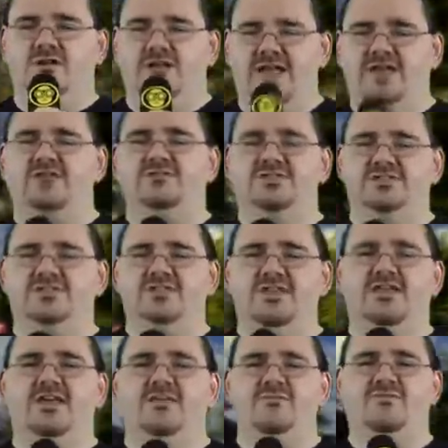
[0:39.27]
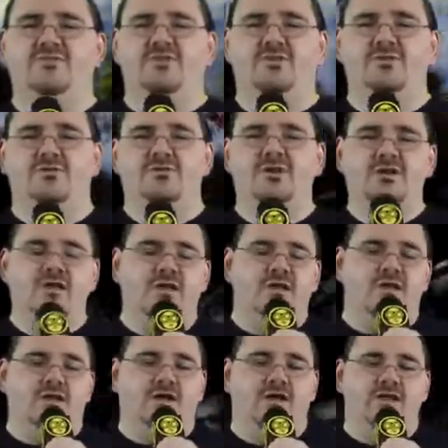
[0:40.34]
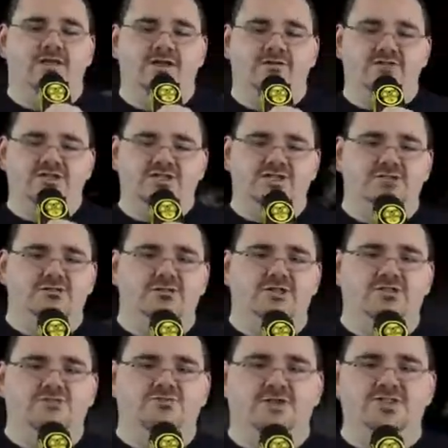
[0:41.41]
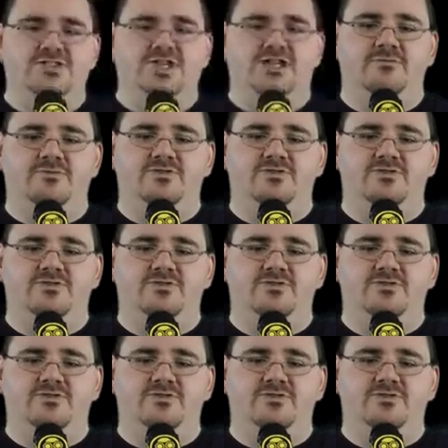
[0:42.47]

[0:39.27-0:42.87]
Nailed is the game for you. This year in 2010,